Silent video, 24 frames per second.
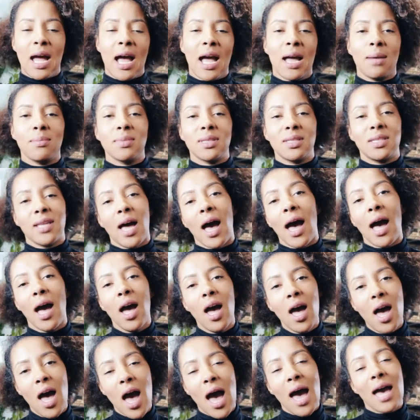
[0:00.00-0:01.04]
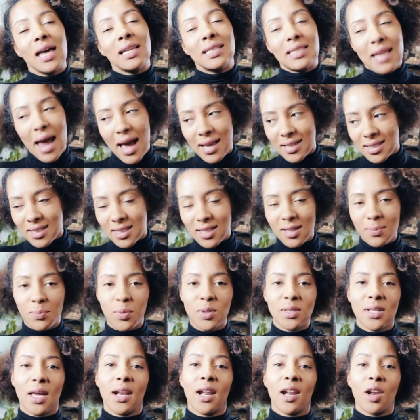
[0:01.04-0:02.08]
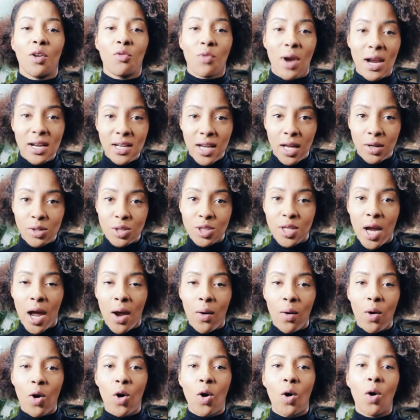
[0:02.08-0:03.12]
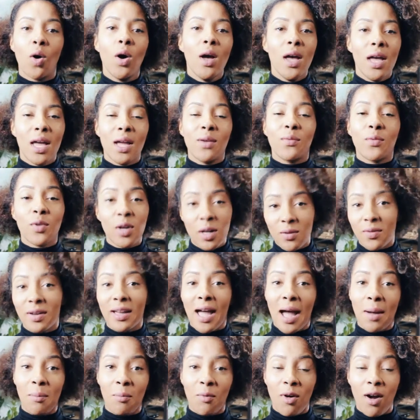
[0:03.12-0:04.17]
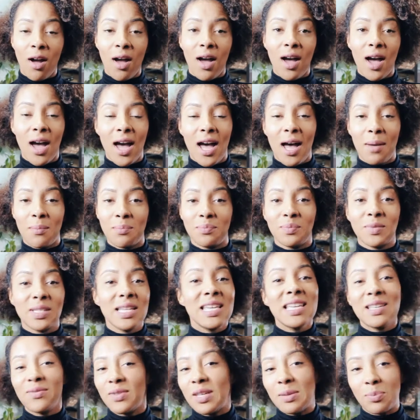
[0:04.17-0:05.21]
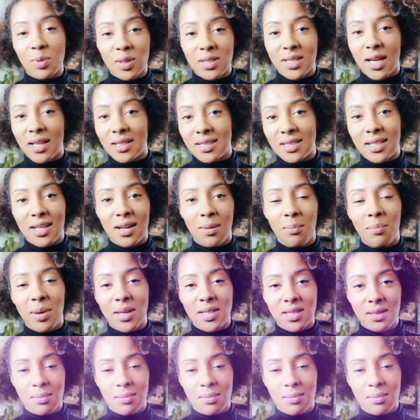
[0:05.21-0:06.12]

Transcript: I'm sat at a desk presenting a radio show or in front of a camera, um, TV presenting and bits